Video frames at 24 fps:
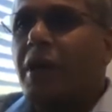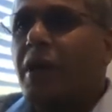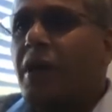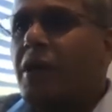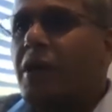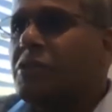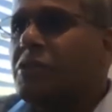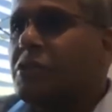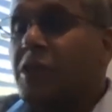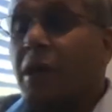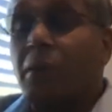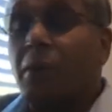
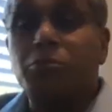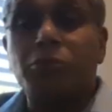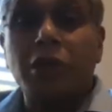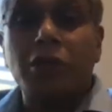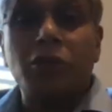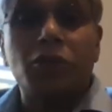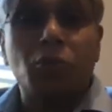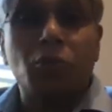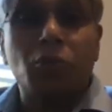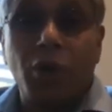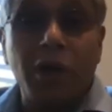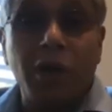some
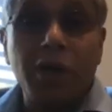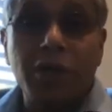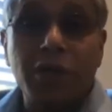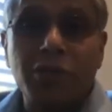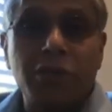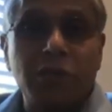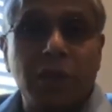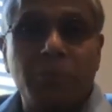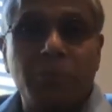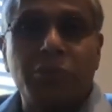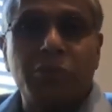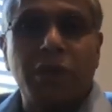things work,
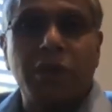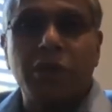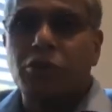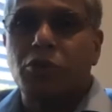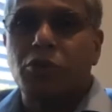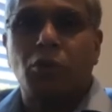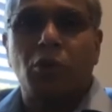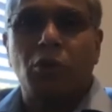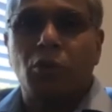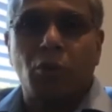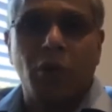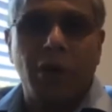some things
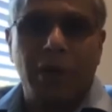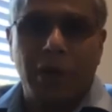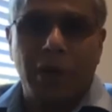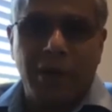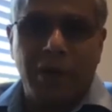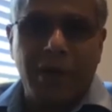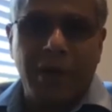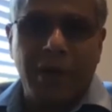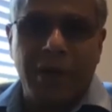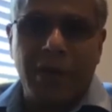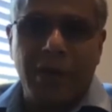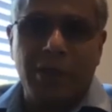don't work.
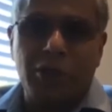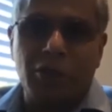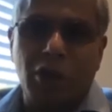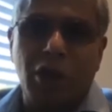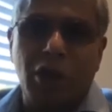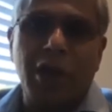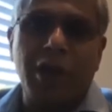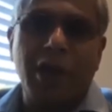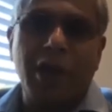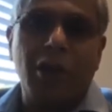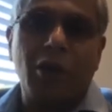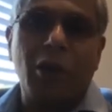And it's
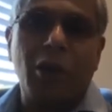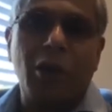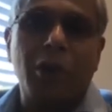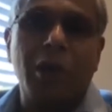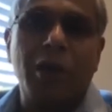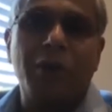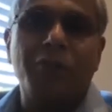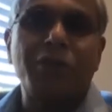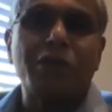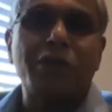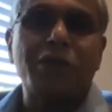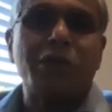not like all,
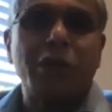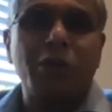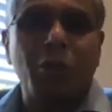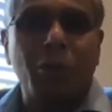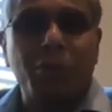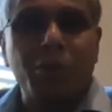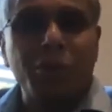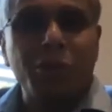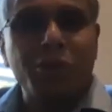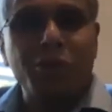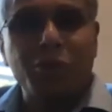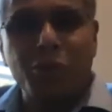everything in
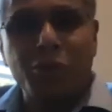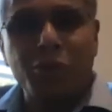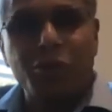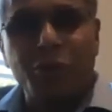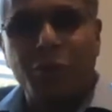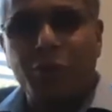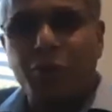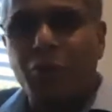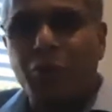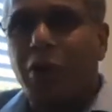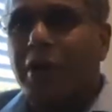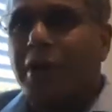open source
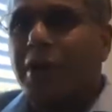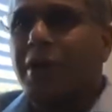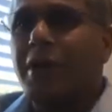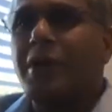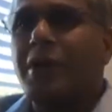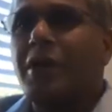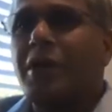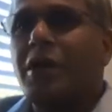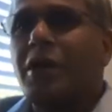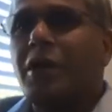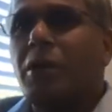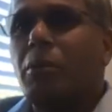will work.
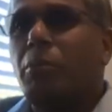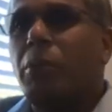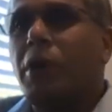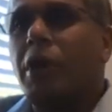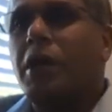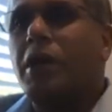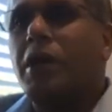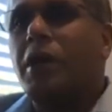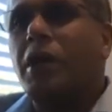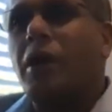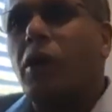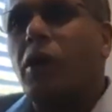
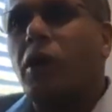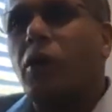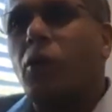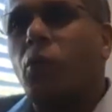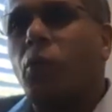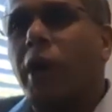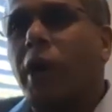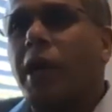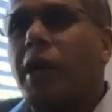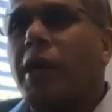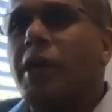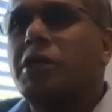But
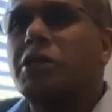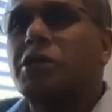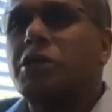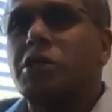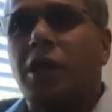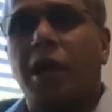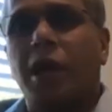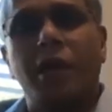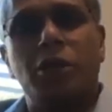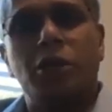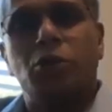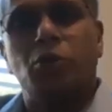when it
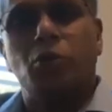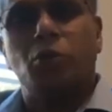starts